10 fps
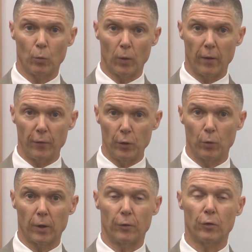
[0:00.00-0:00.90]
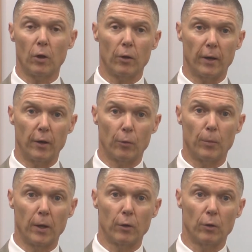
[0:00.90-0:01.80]
whenever you consolidate or
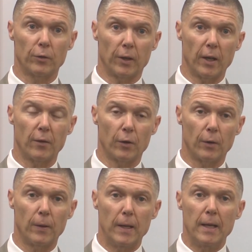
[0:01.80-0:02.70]
bundle together.